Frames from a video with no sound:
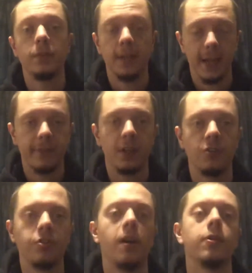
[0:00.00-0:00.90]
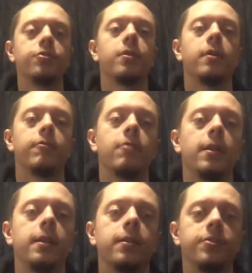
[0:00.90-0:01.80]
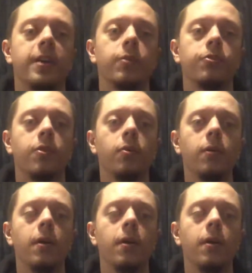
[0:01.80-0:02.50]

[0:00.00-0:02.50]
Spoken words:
left in charge of running the Seattle school.